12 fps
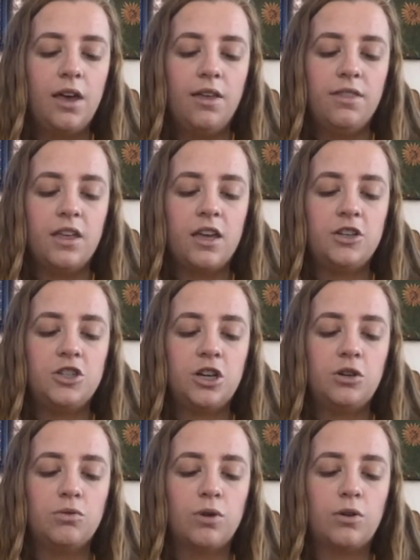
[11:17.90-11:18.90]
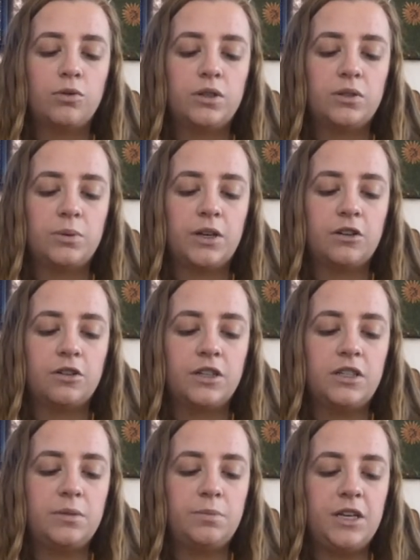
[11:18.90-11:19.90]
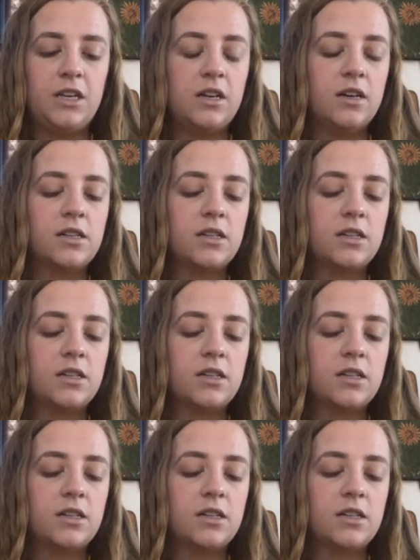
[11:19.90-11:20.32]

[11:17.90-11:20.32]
The engine groaned as we increased speed.